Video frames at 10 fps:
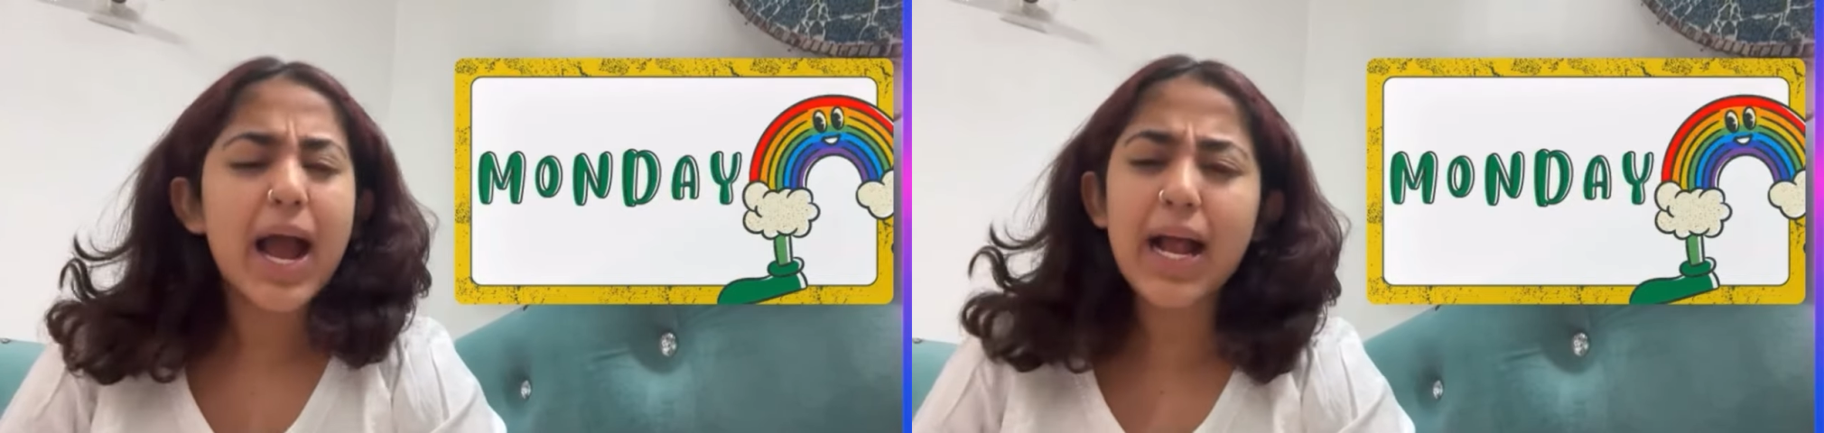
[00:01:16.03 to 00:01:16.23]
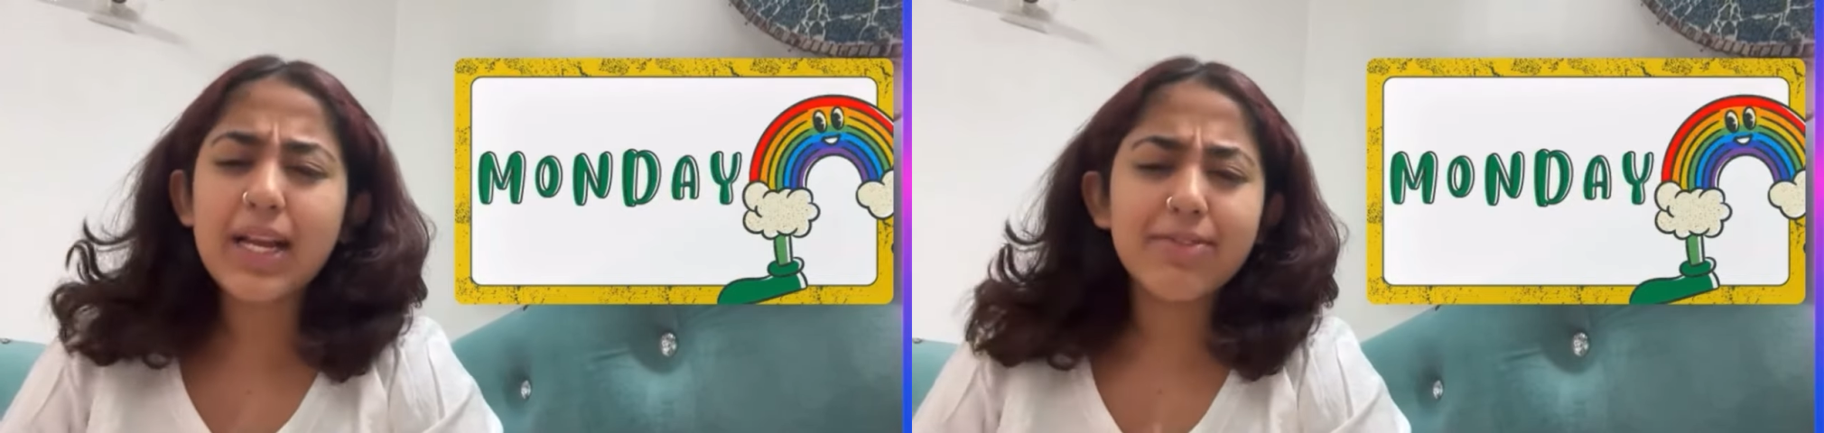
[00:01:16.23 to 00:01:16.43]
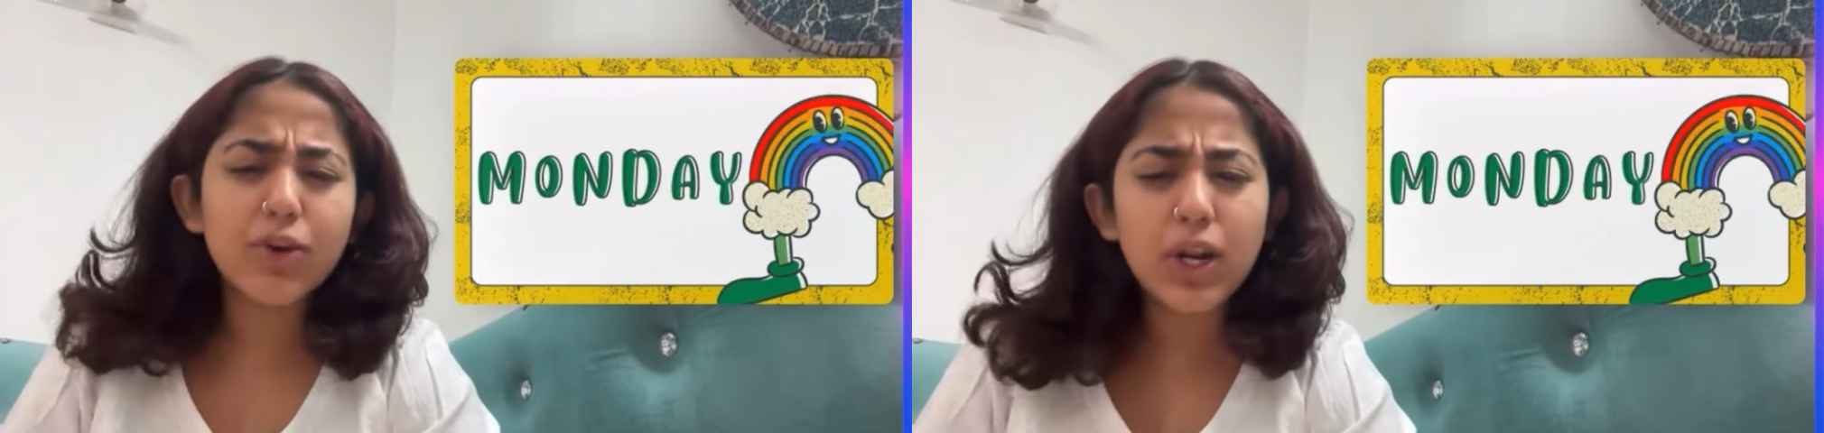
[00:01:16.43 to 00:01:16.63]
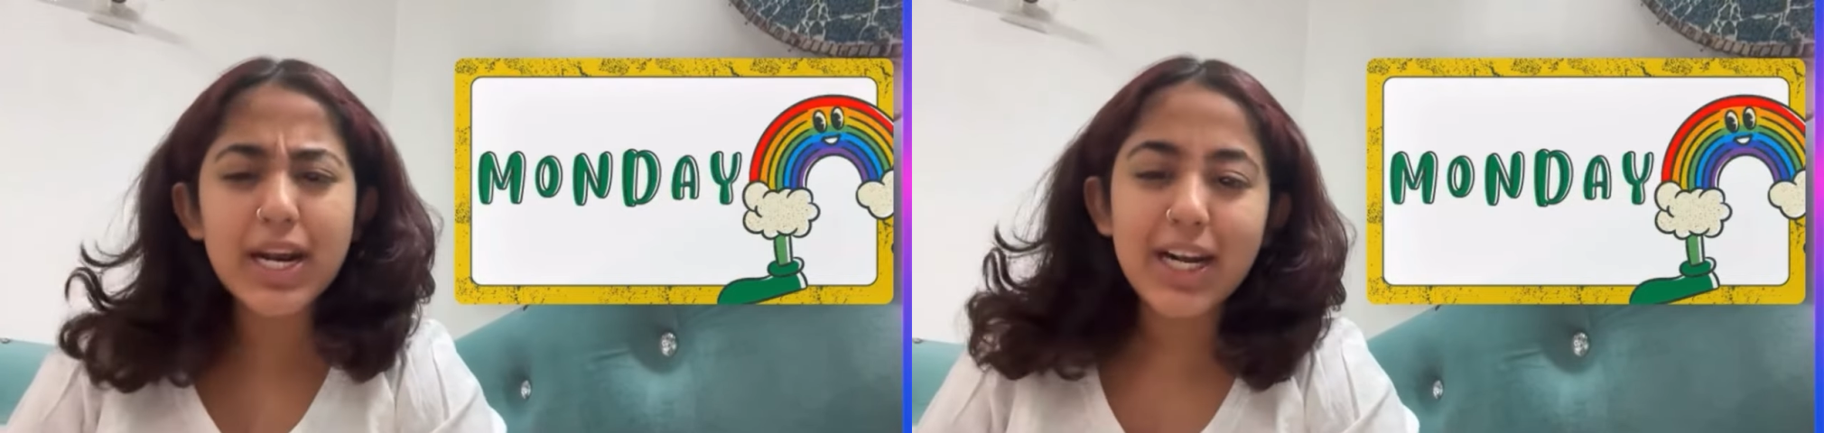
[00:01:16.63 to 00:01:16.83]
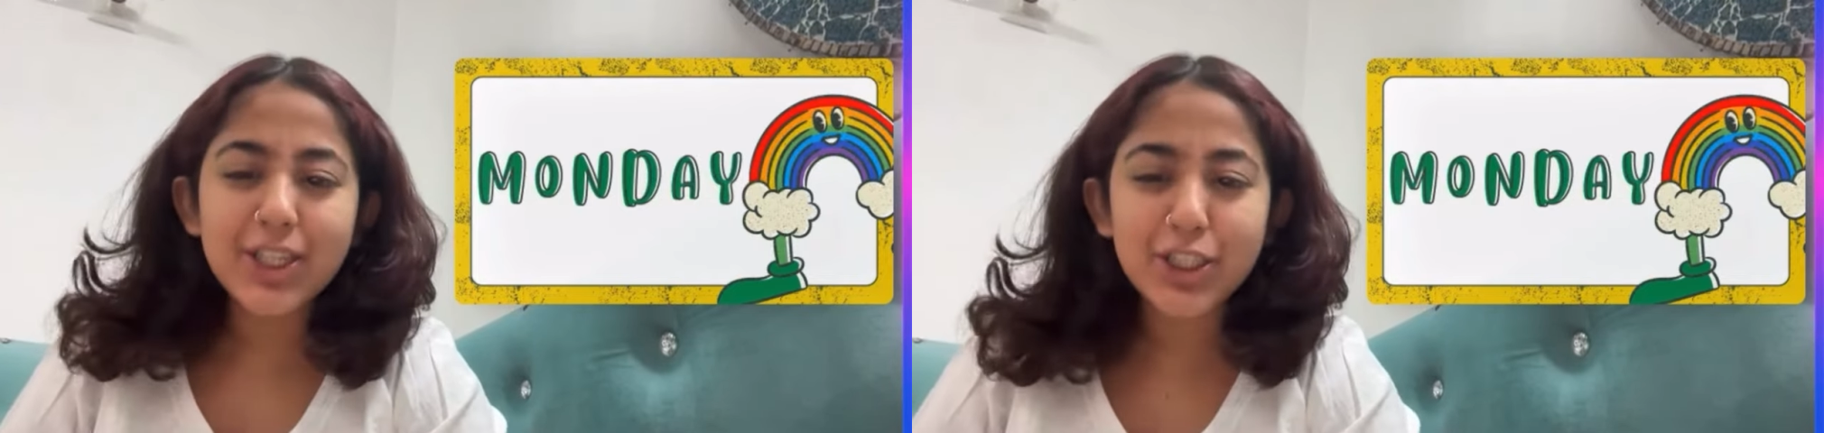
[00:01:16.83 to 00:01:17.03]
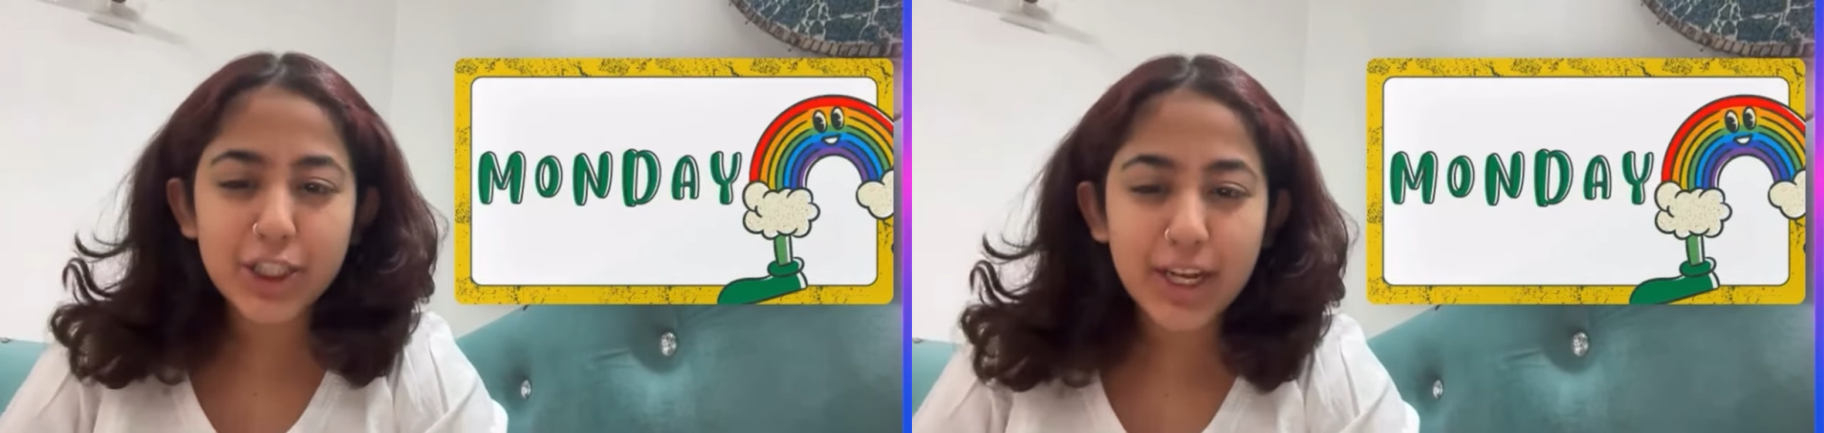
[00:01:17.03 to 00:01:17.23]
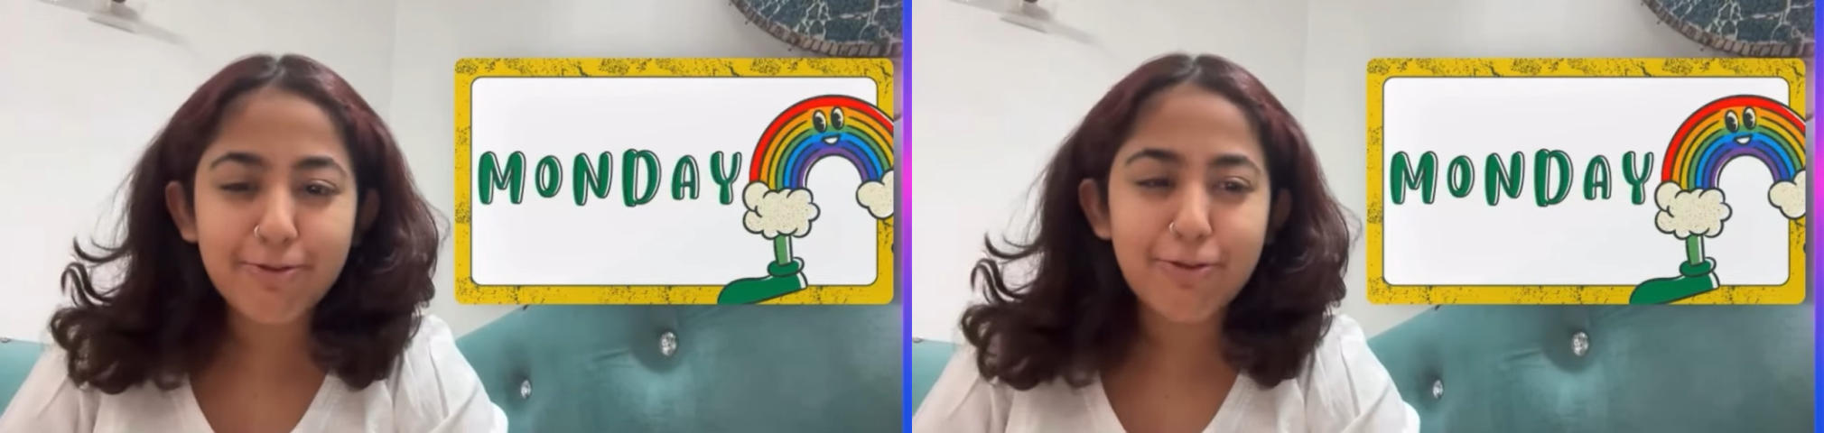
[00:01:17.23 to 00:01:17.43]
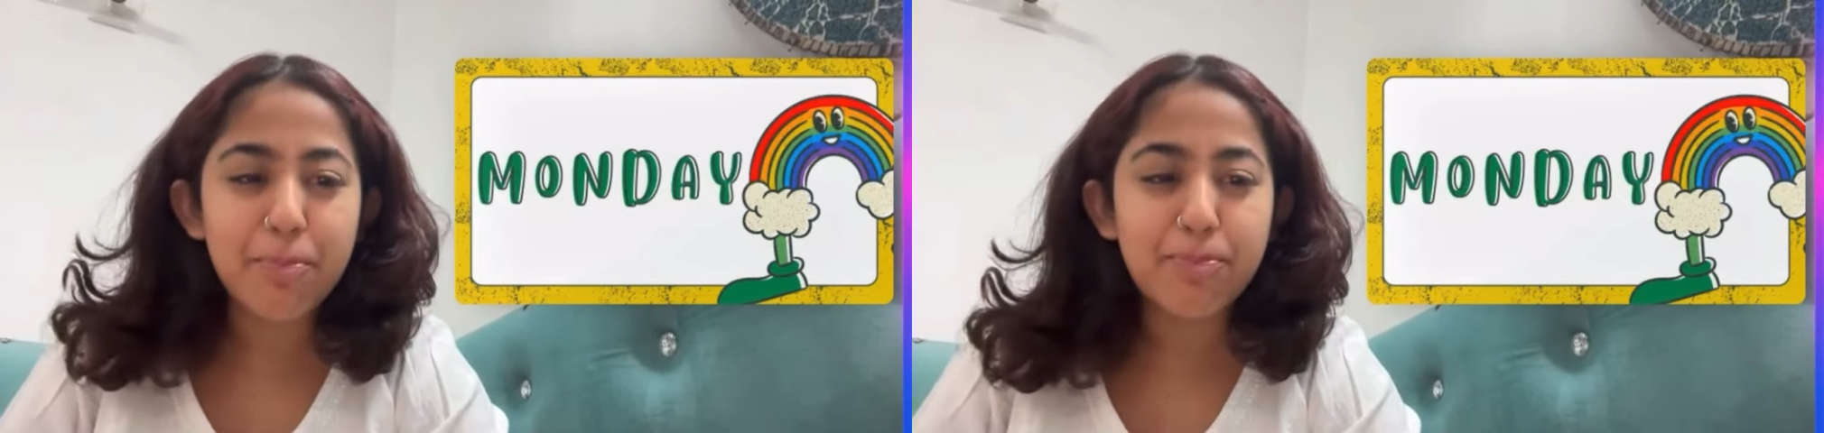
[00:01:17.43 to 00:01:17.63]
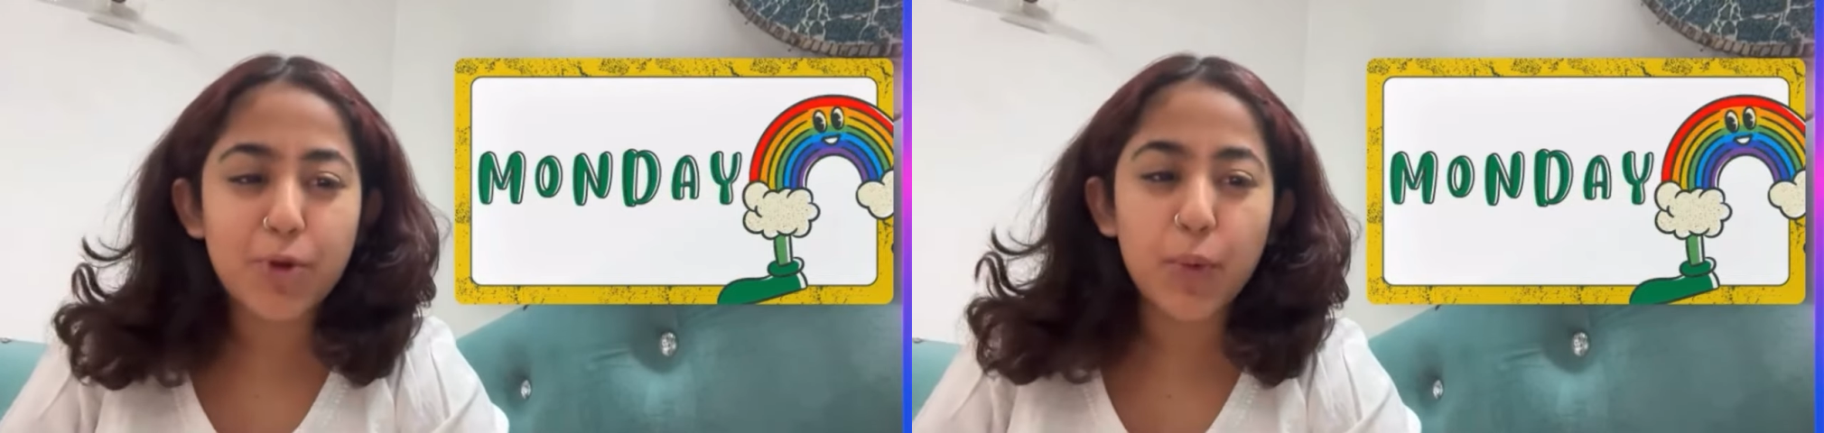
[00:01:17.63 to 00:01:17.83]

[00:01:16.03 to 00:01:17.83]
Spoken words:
I'll give you a little trick for